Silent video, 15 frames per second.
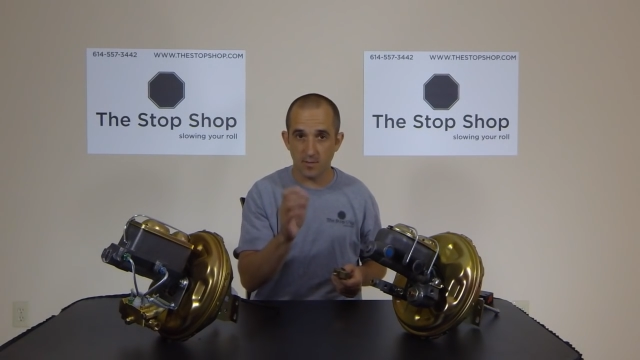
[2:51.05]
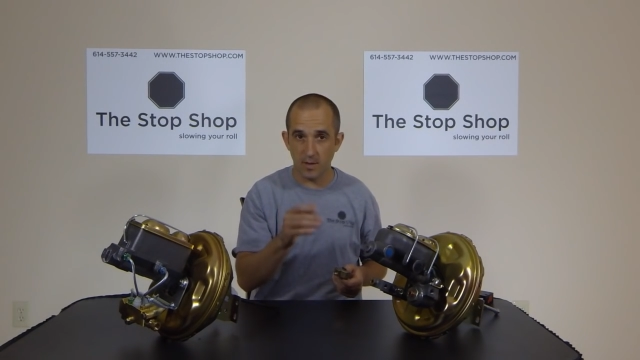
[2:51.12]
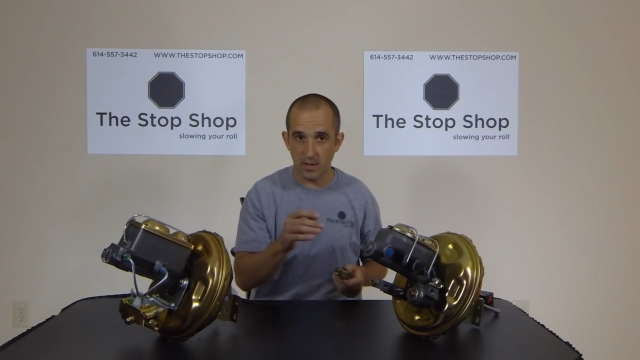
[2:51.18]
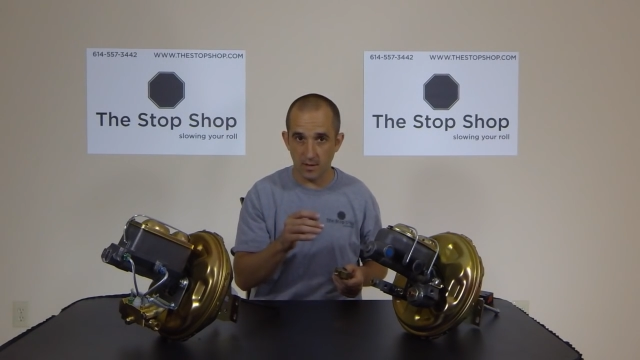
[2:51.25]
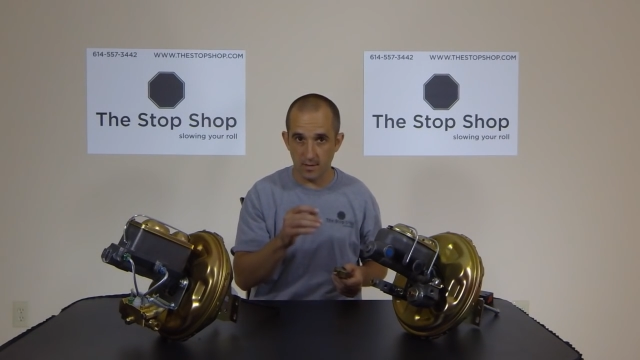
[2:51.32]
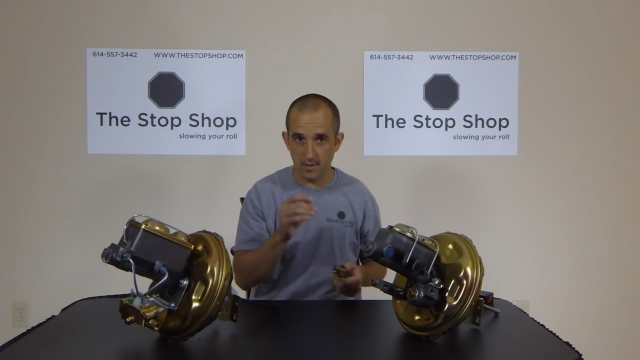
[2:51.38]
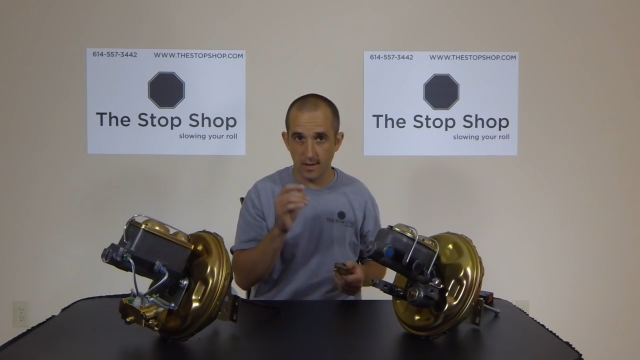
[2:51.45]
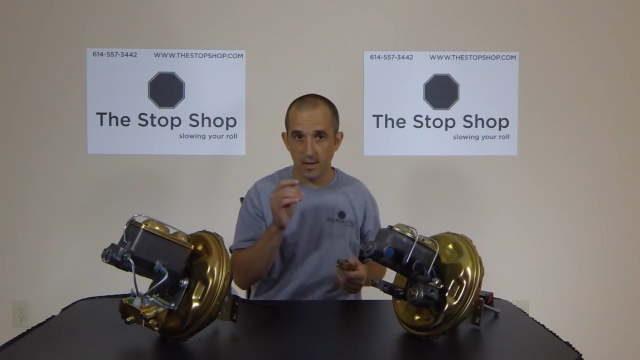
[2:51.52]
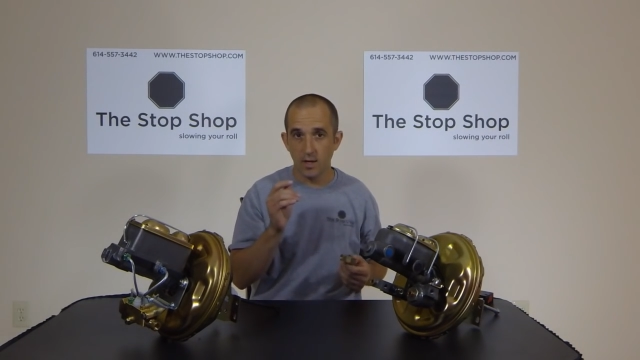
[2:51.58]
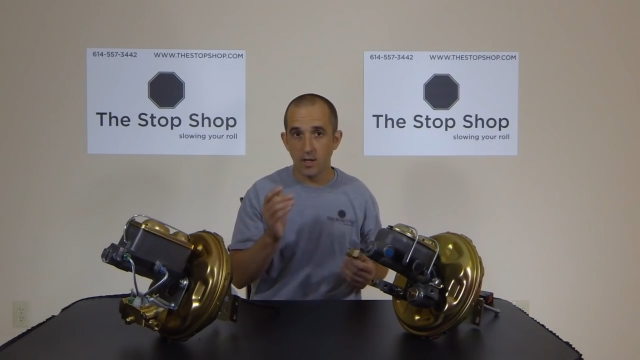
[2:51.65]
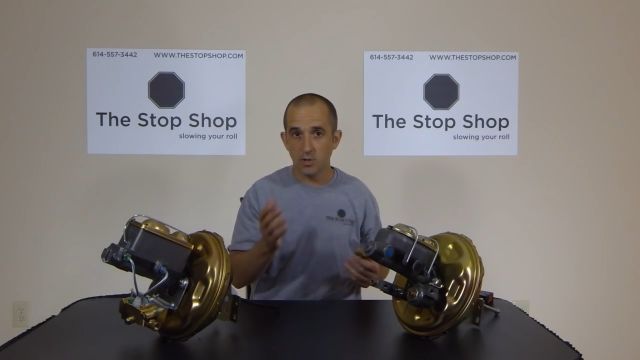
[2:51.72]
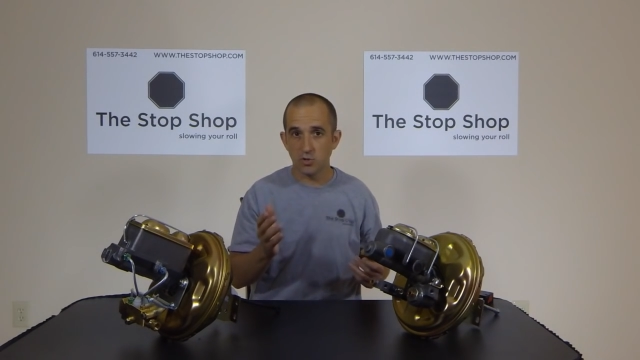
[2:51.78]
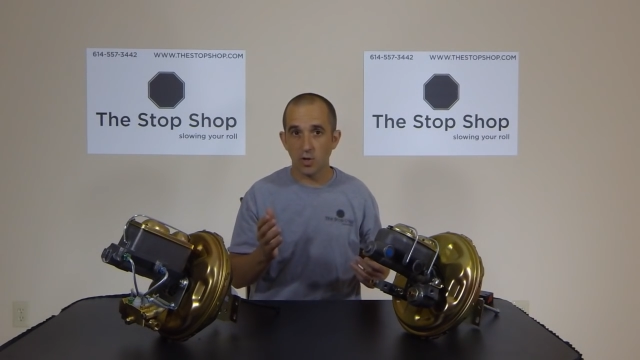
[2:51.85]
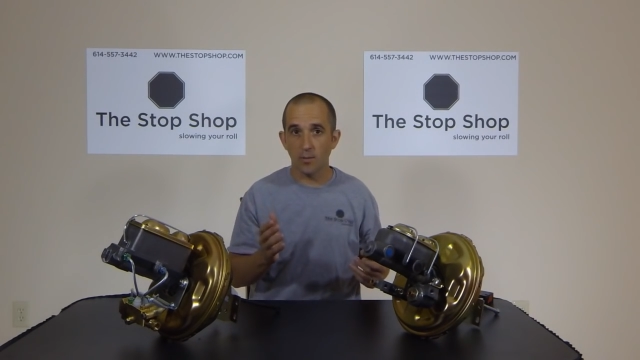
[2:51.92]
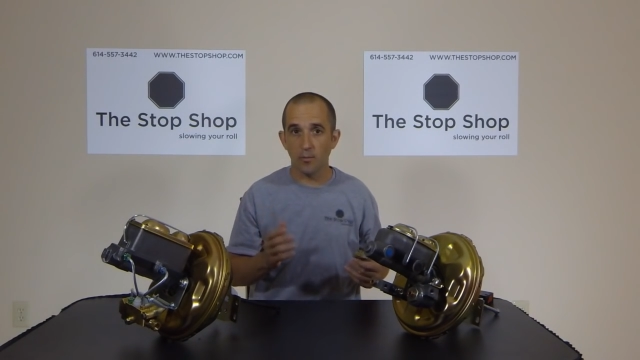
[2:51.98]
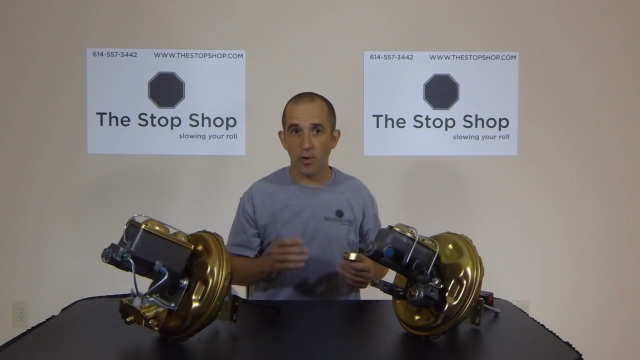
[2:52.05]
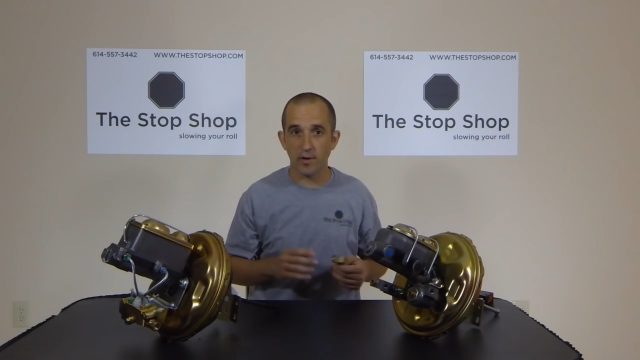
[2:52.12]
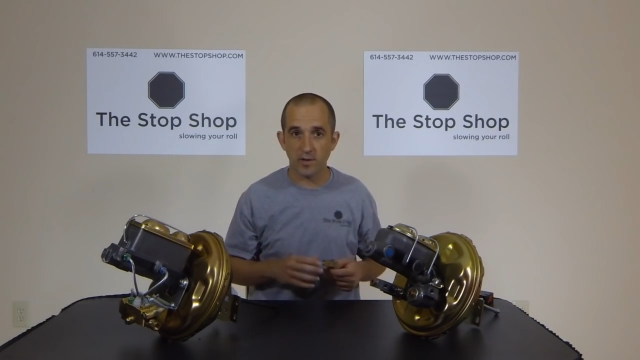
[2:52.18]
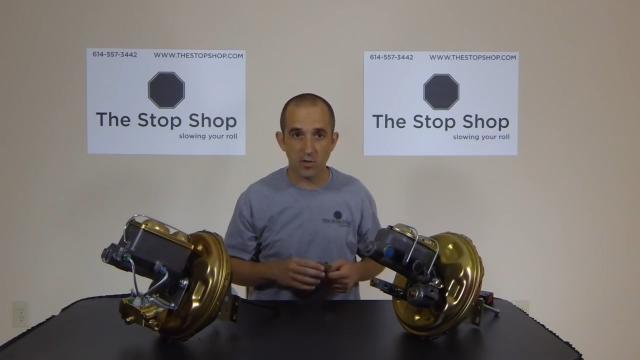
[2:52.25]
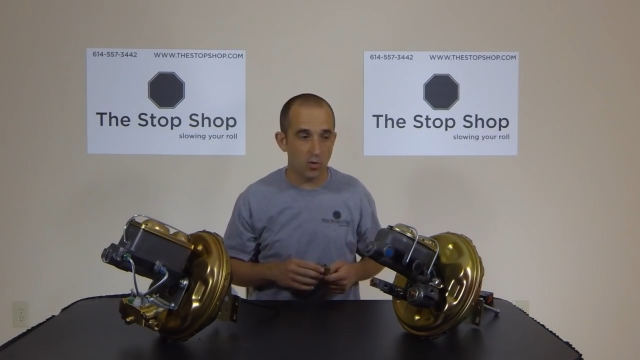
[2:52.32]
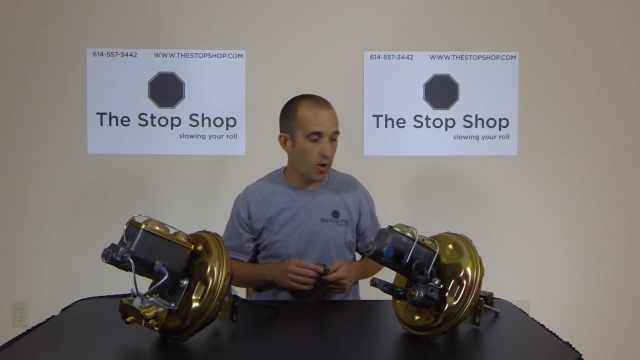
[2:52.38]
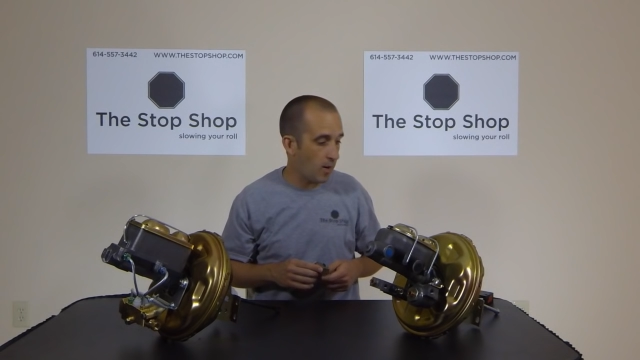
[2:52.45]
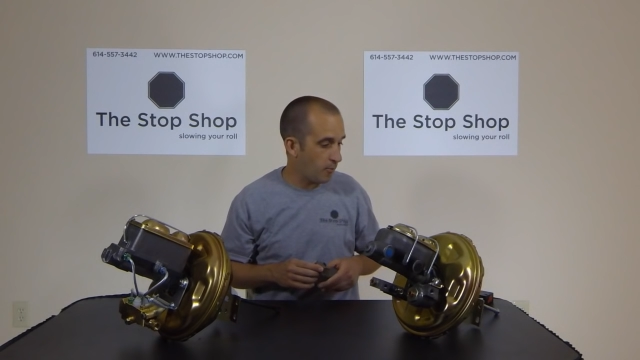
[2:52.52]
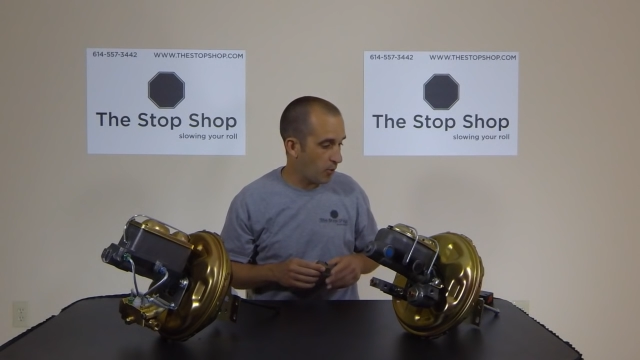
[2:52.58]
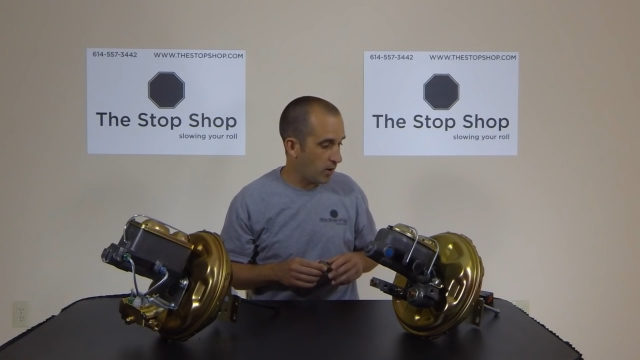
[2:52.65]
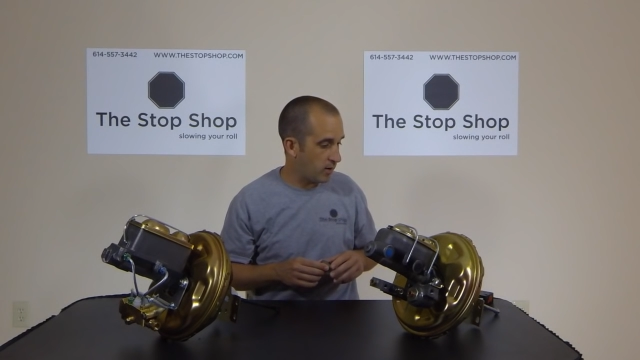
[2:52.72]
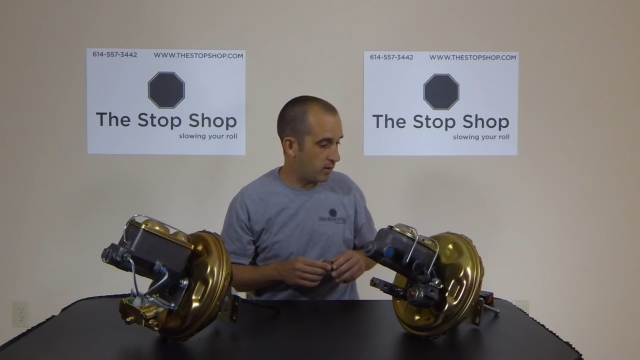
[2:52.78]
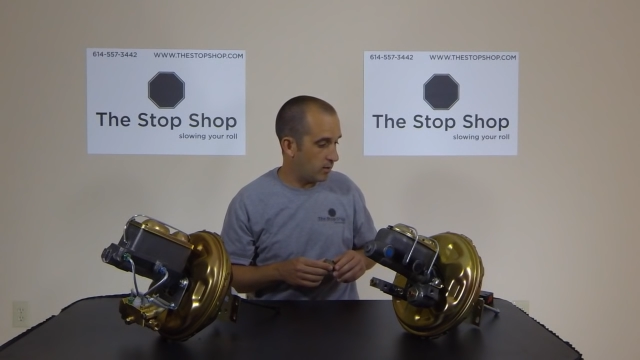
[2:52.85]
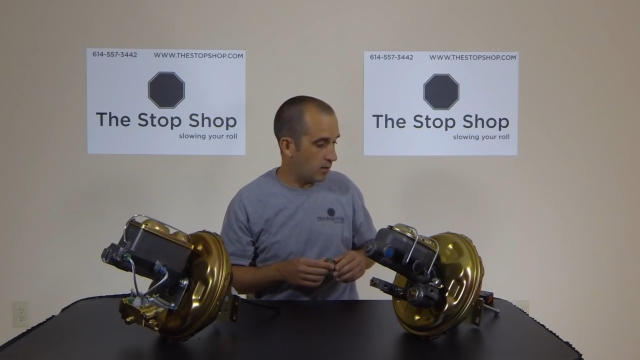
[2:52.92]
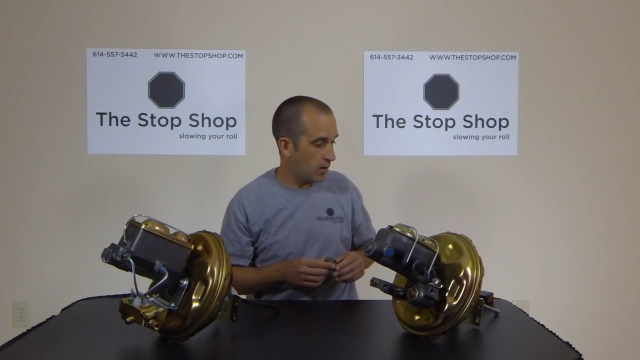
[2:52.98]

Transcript: because drum brakes do operate at a